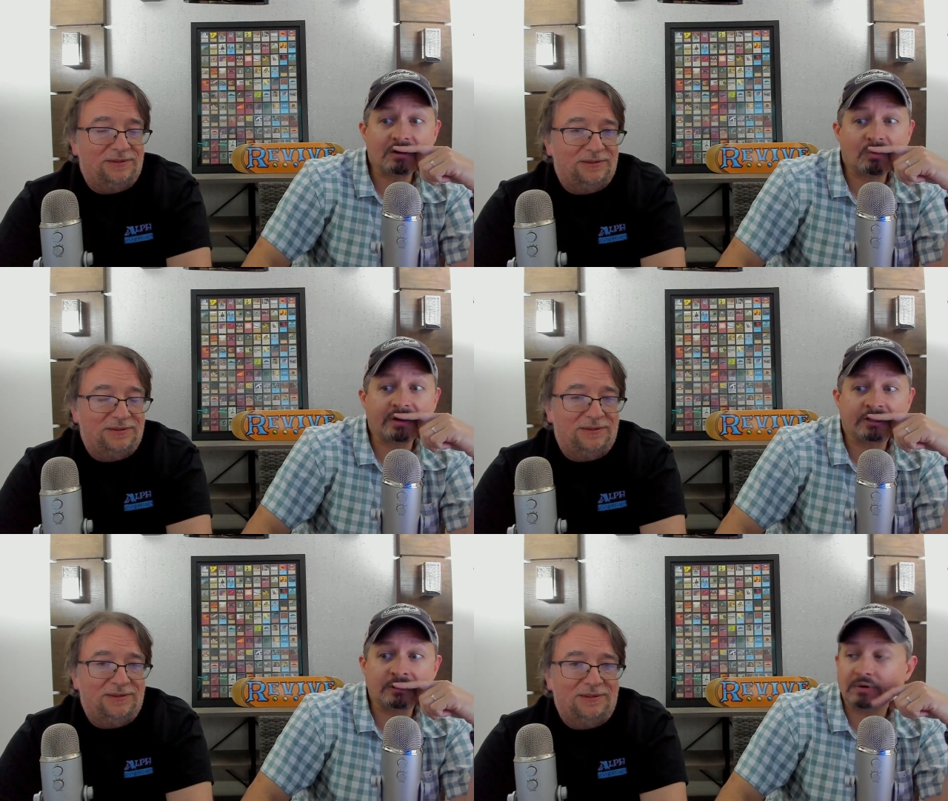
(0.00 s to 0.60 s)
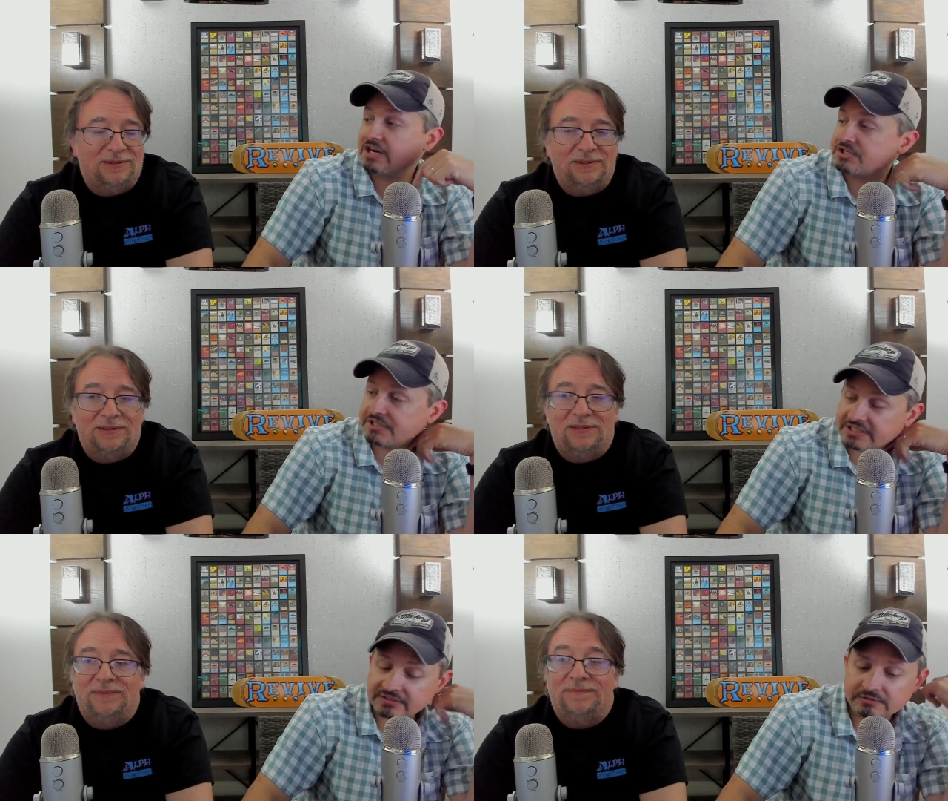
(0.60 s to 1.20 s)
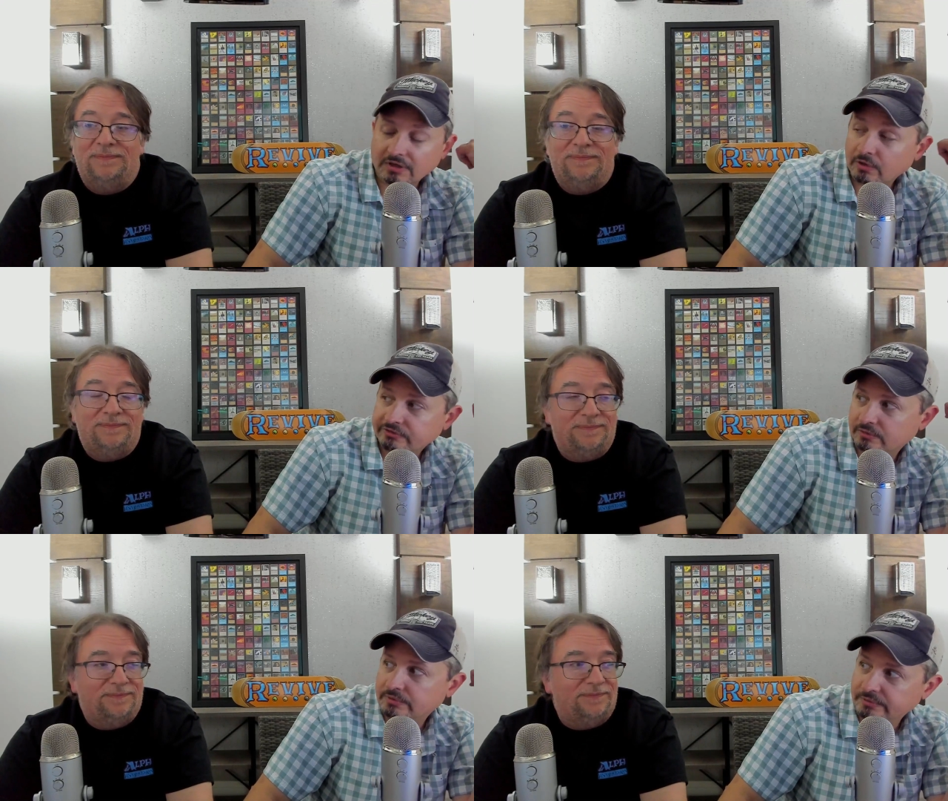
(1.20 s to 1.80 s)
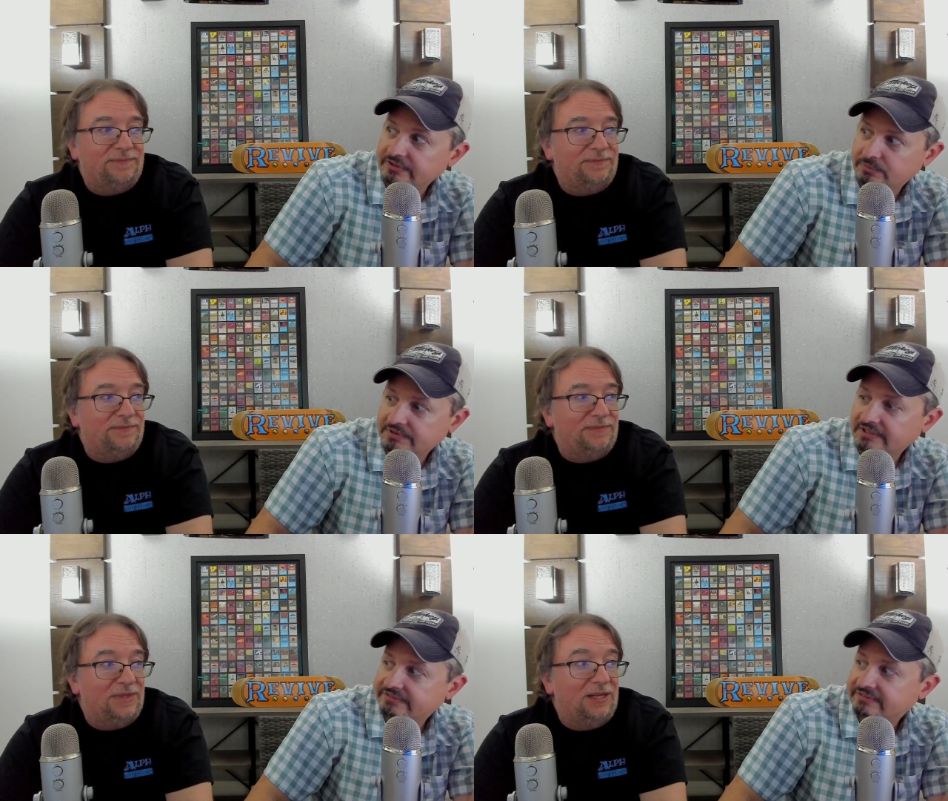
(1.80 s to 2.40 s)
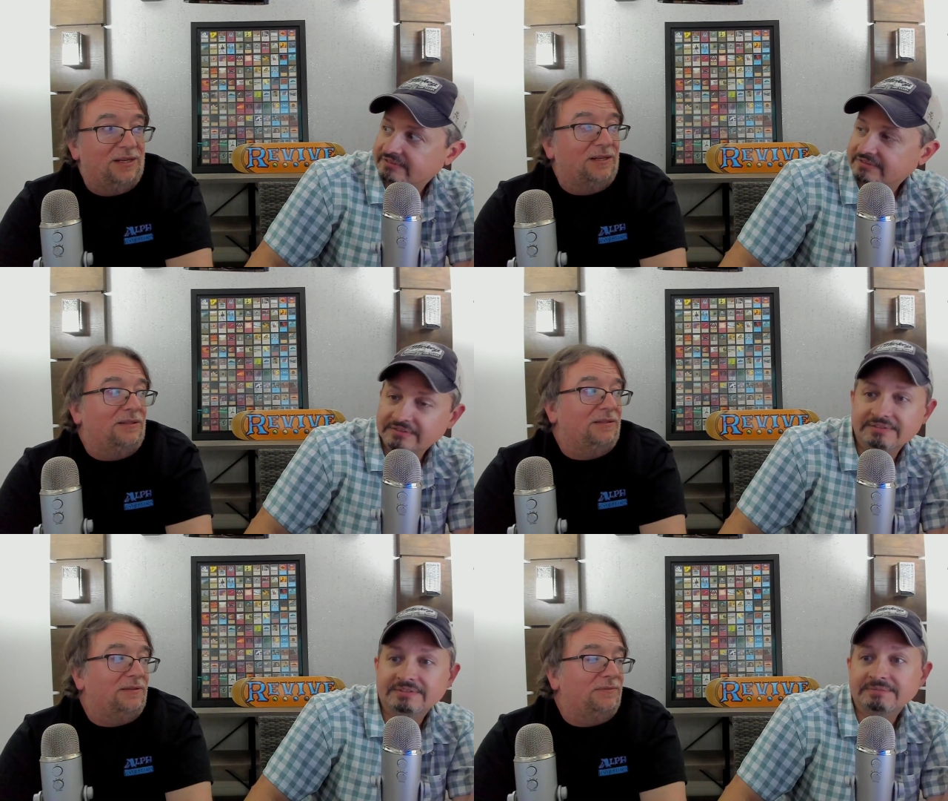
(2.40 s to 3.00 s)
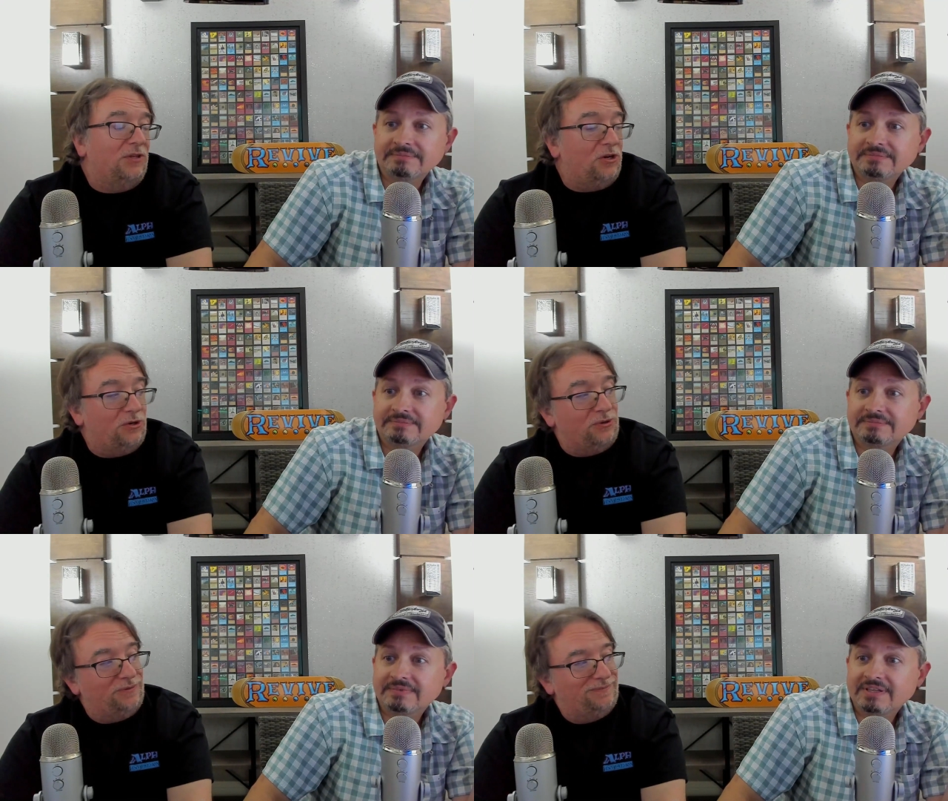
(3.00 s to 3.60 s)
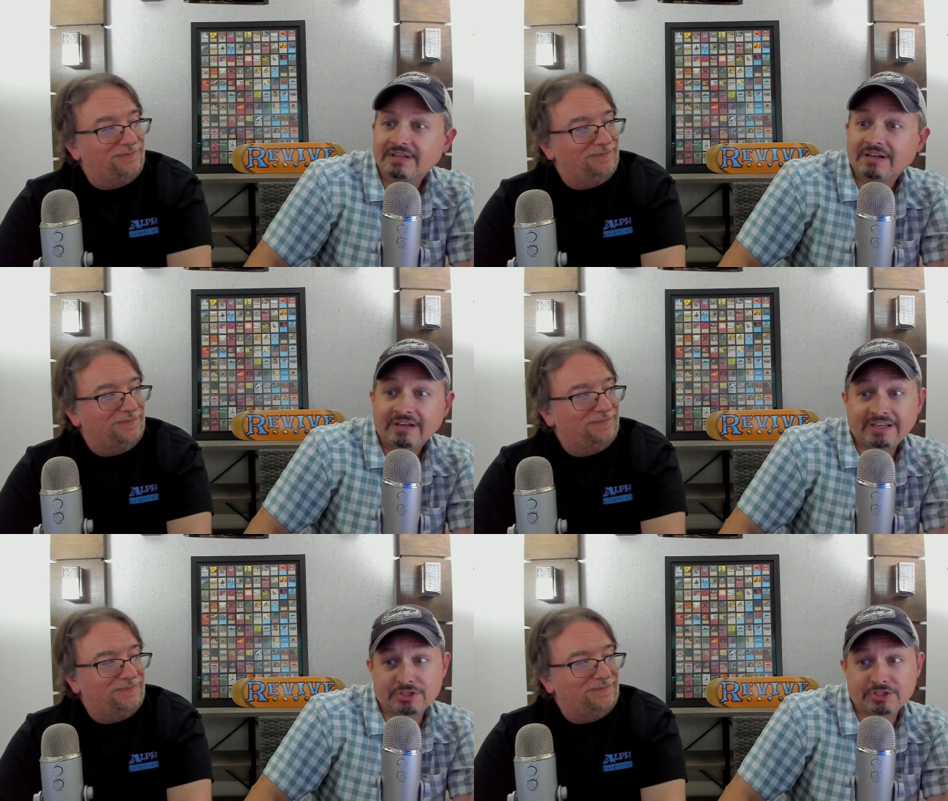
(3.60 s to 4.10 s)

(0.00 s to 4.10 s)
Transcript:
Speaker 1: what? Who actually also agrees with us? Who? It